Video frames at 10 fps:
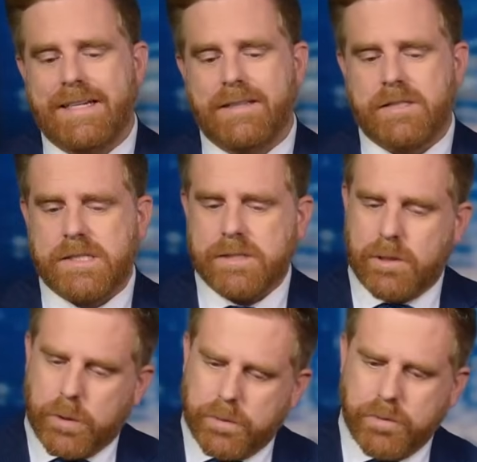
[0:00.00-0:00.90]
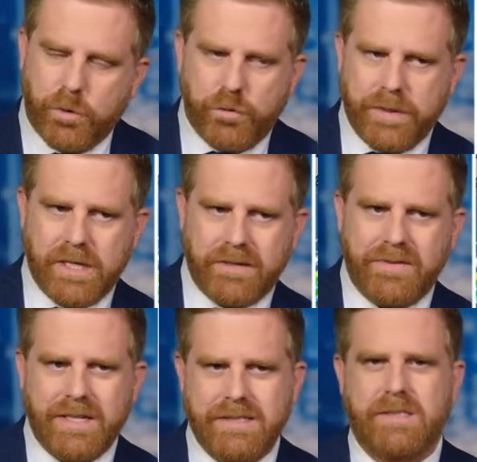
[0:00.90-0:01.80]
the slow movement of
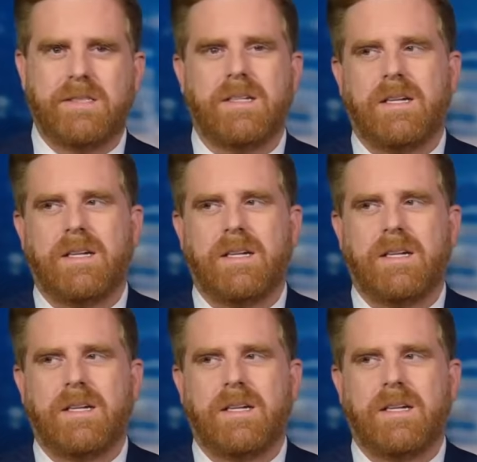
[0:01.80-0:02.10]
this